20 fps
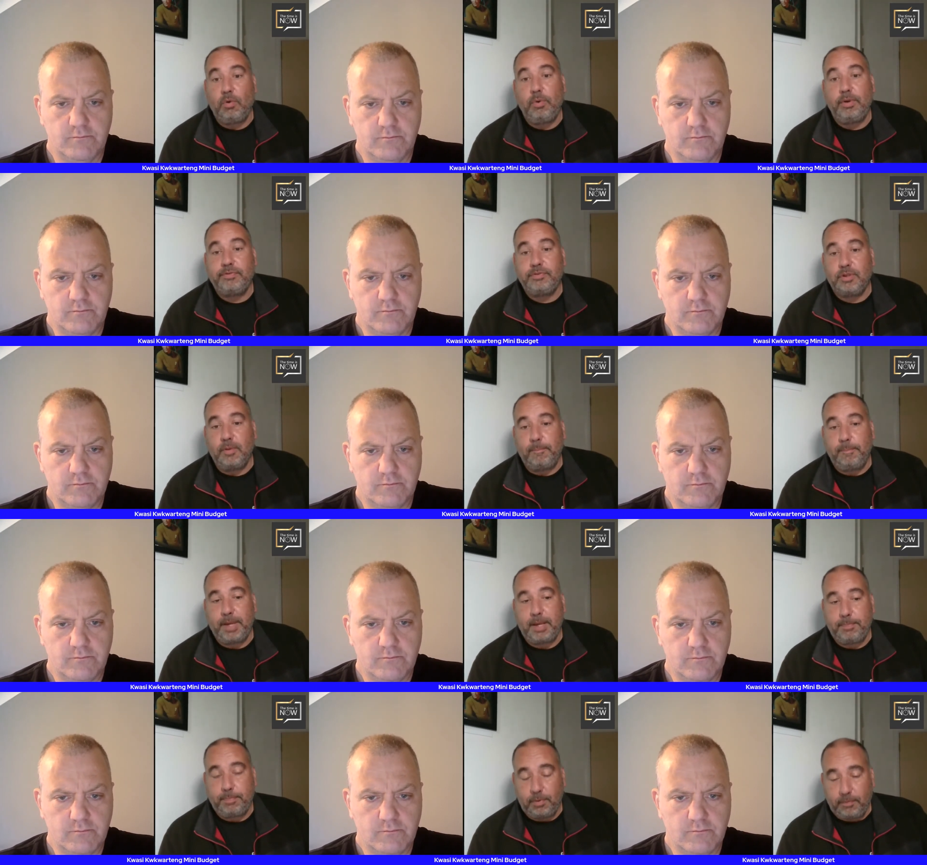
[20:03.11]
Speaker 1: oh, if
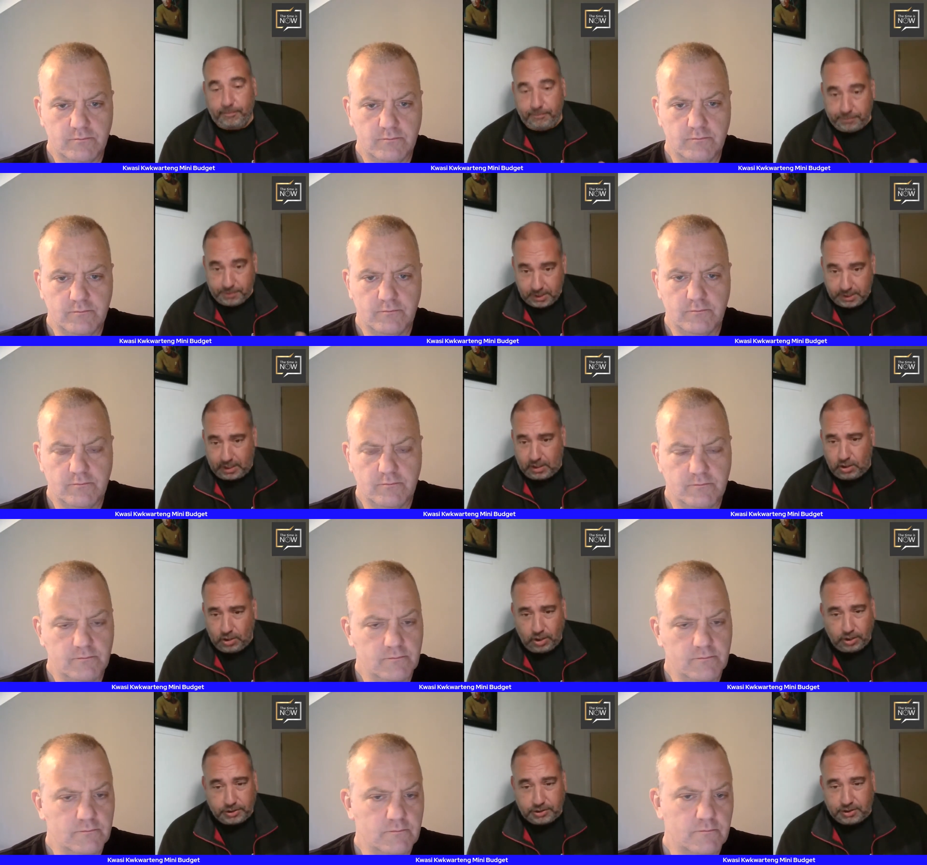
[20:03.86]
some people
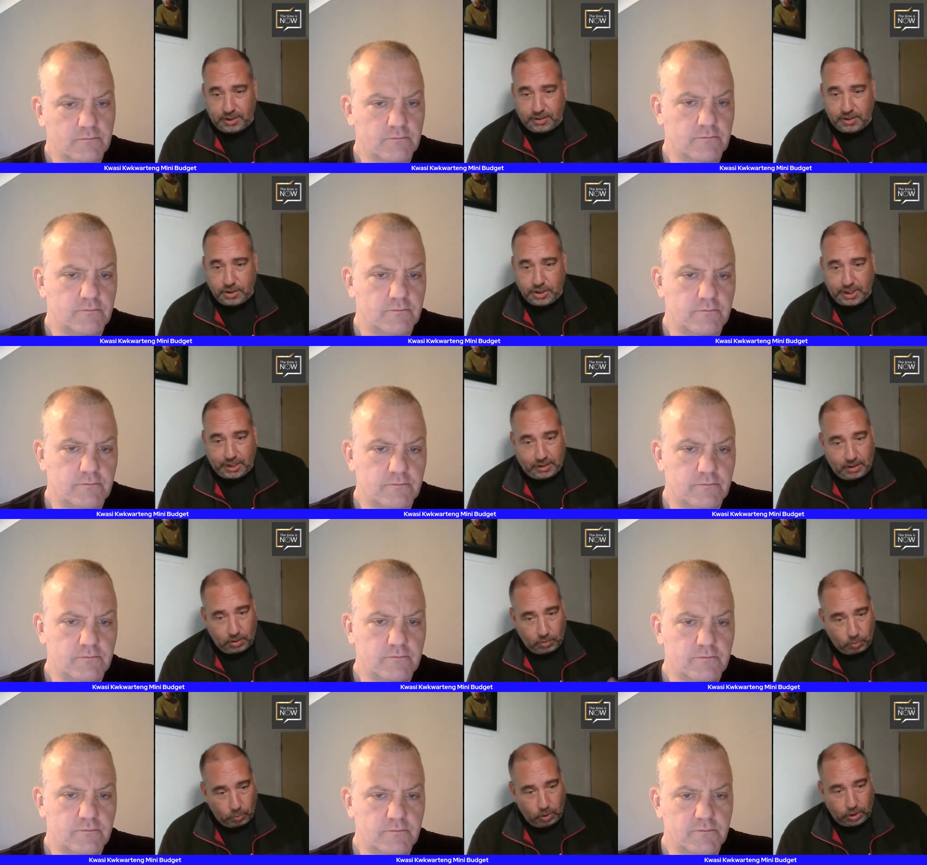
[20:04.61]
get lost in the
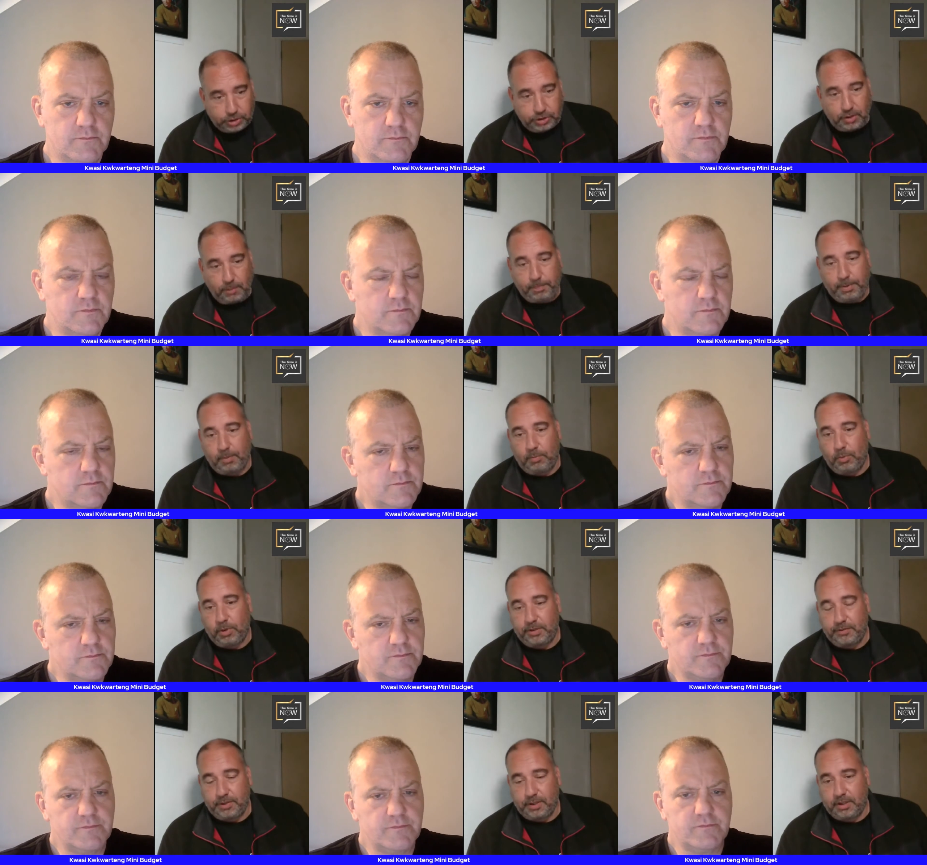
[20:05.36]
channel and wash up
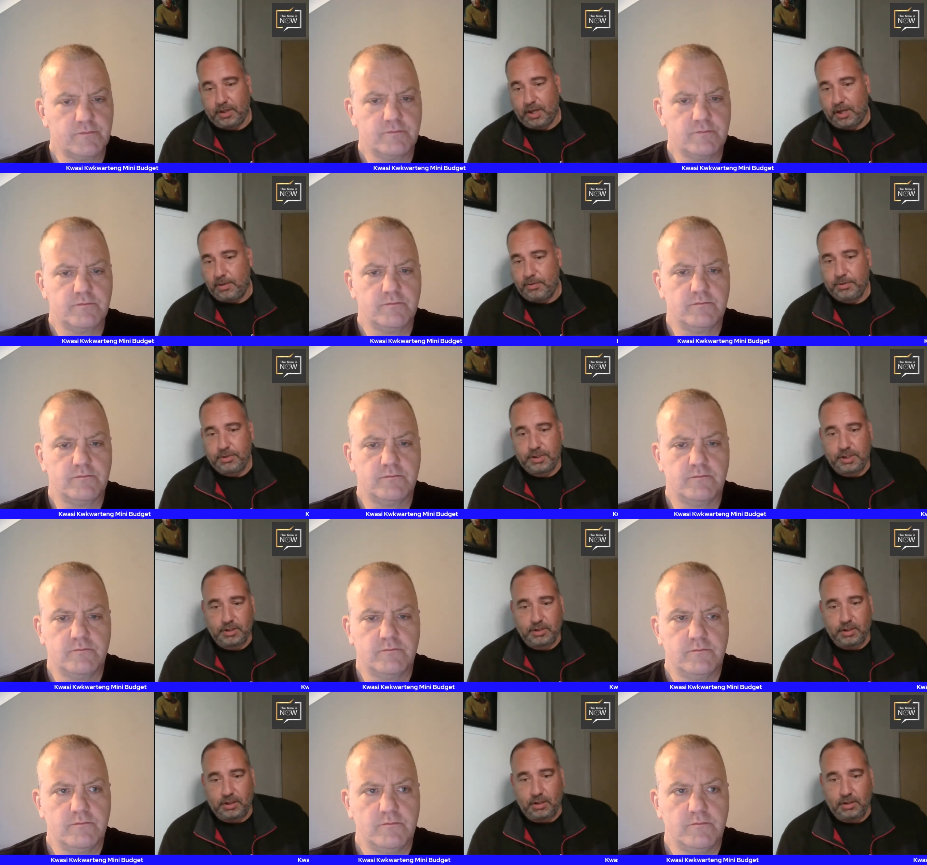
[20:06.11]
on one of the
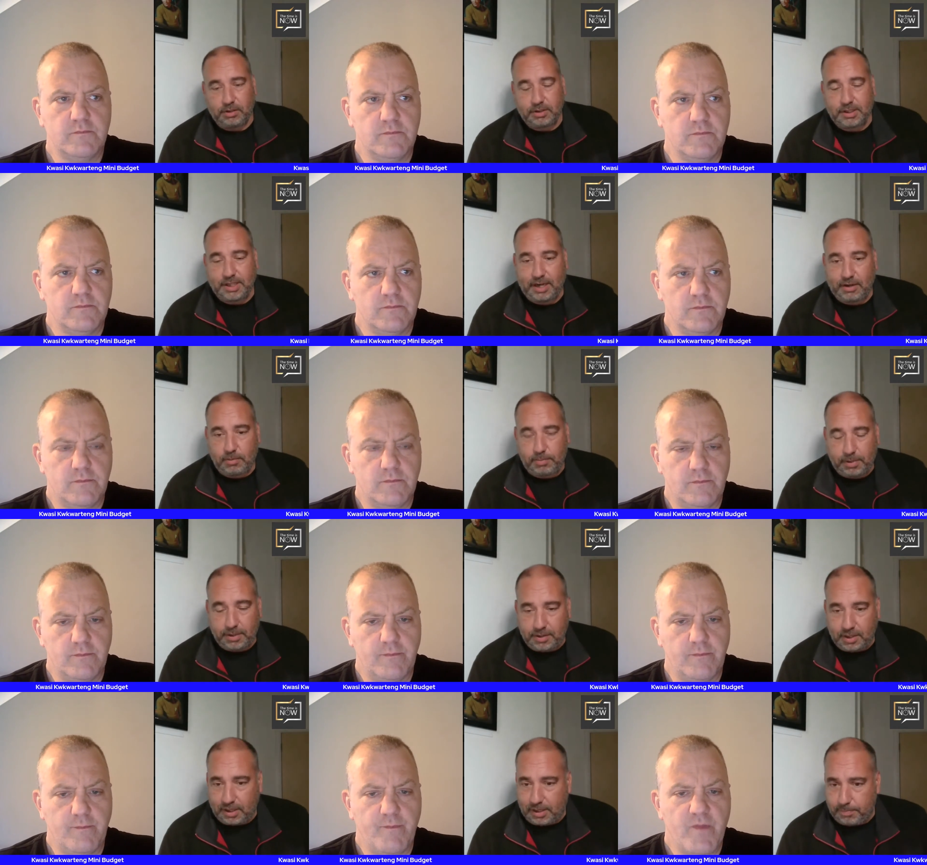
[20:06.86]
coasts, it's going to look
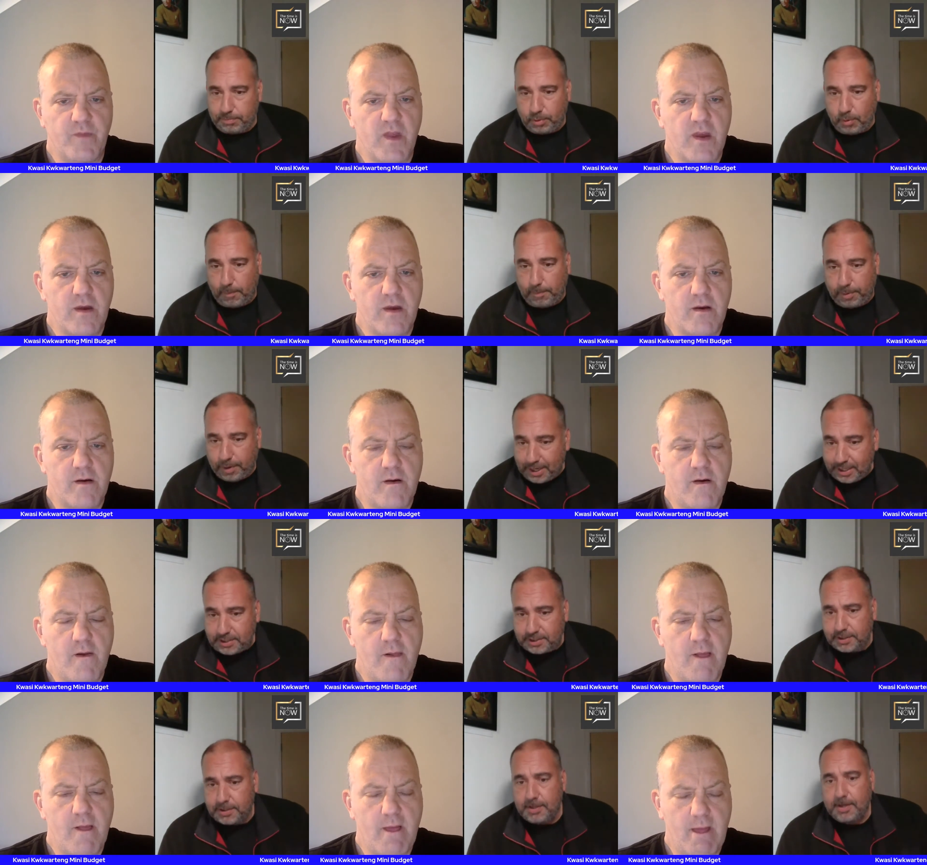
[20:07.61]
terrible in the liberal
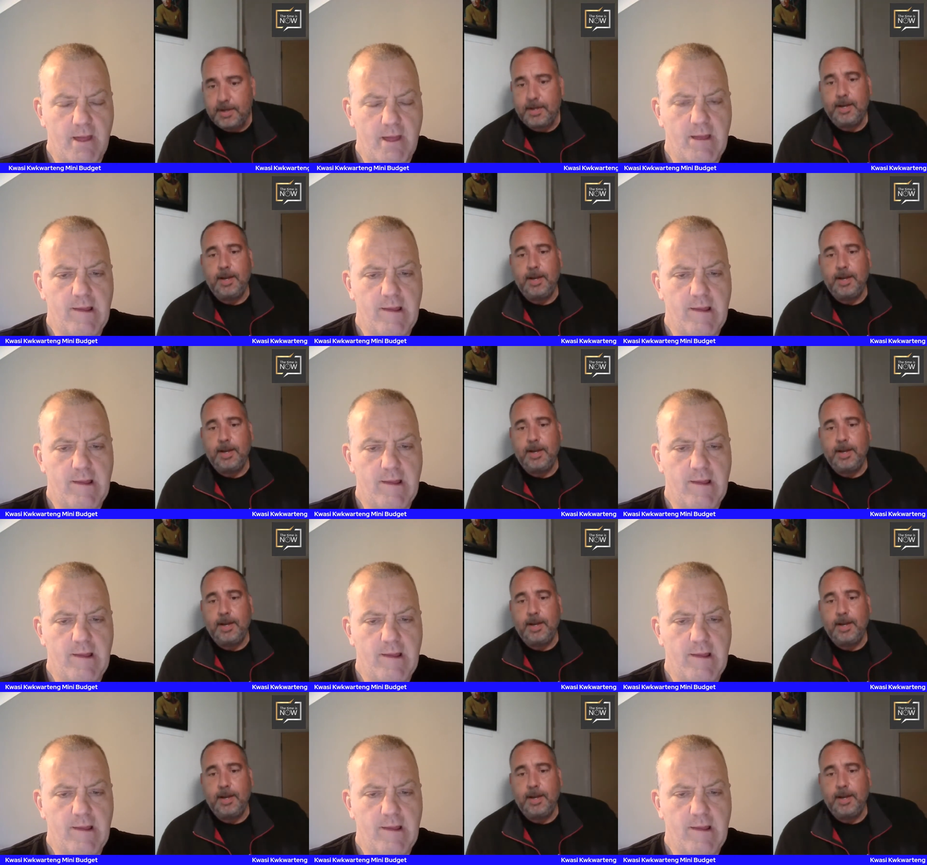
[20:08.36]
press,